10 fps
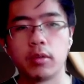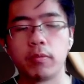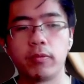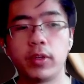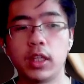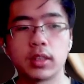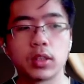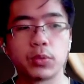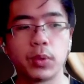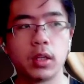Phoenix
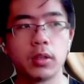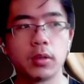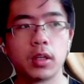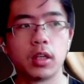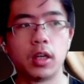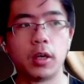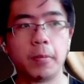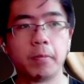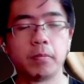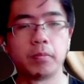as well.
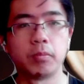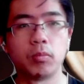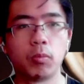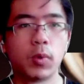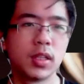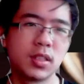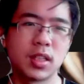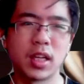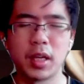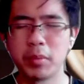One
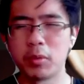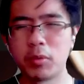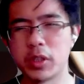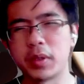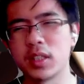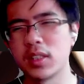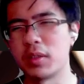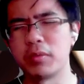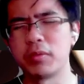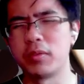time it was because
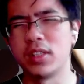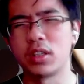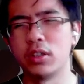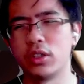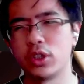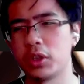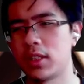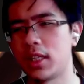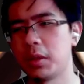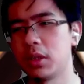of Discord not
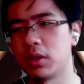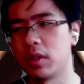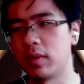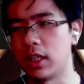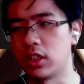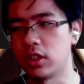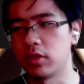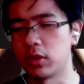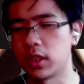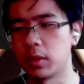sending me
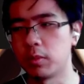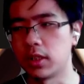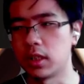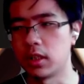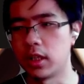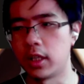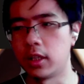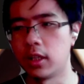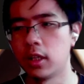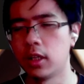notifications for some reason,
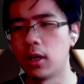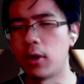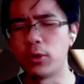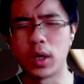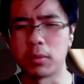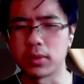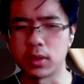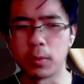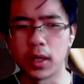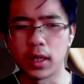and although I was
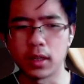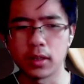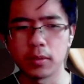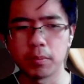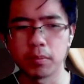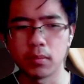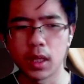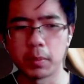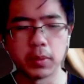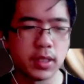awake,
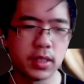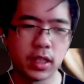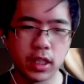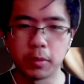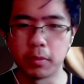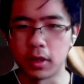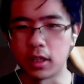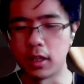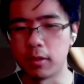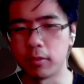I purposely stayed up
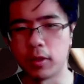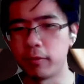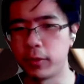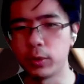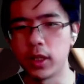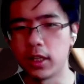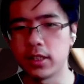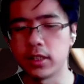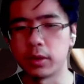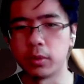for a few
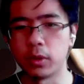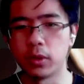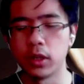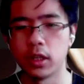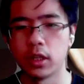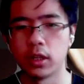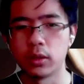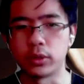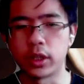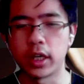days in a row
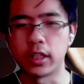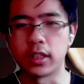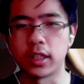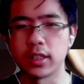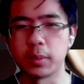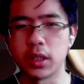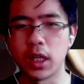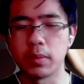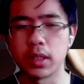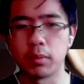to try and get some
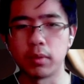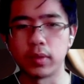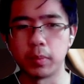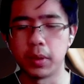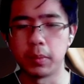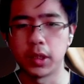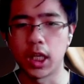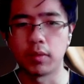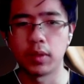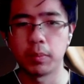games in with the people that
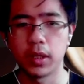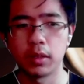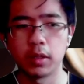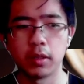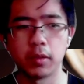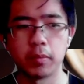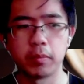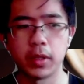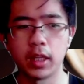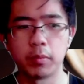I haven't played
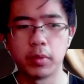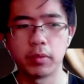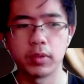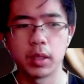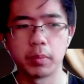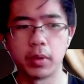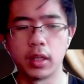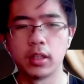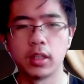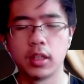with yet, but